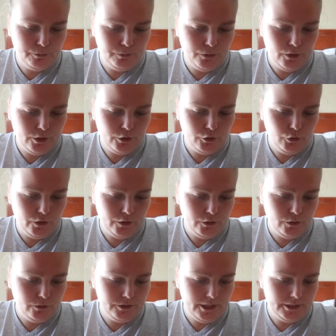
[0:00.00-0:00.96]
book you
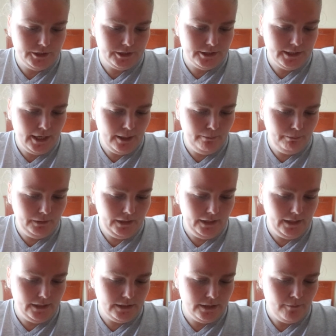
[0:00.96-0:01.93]
can use as a
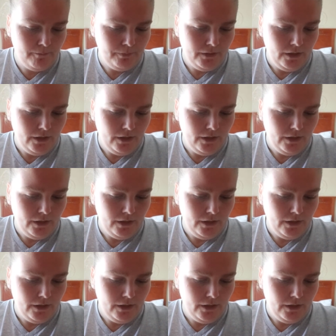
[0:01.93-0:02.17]
template.